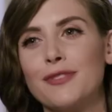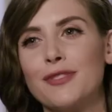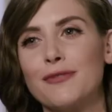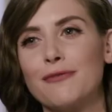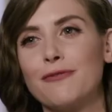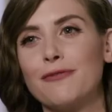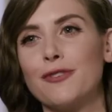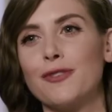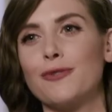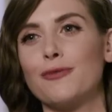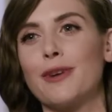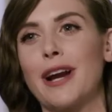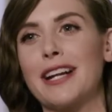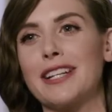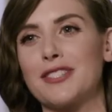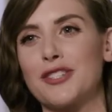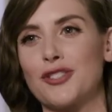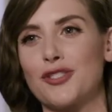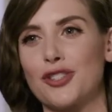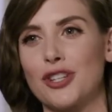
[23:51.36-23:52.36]
the full
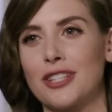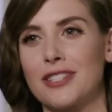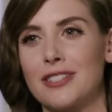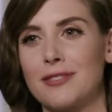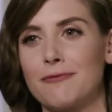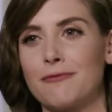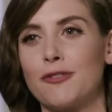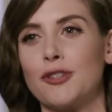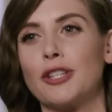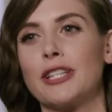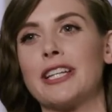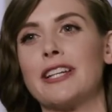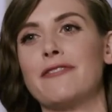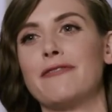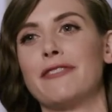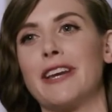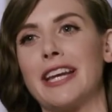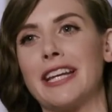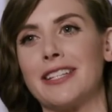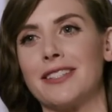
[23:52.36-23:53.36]
right to just fully
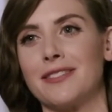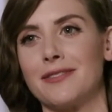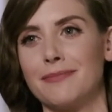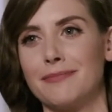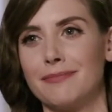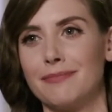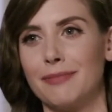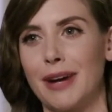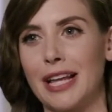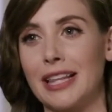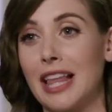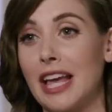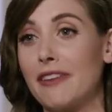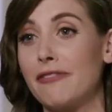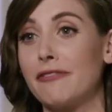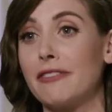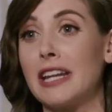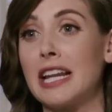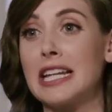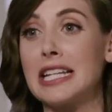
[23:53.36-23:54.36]
invade my, my
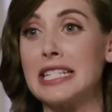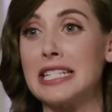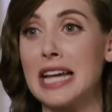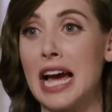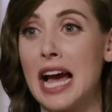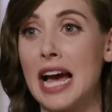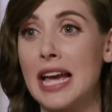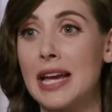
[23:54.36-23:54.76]
life at any time.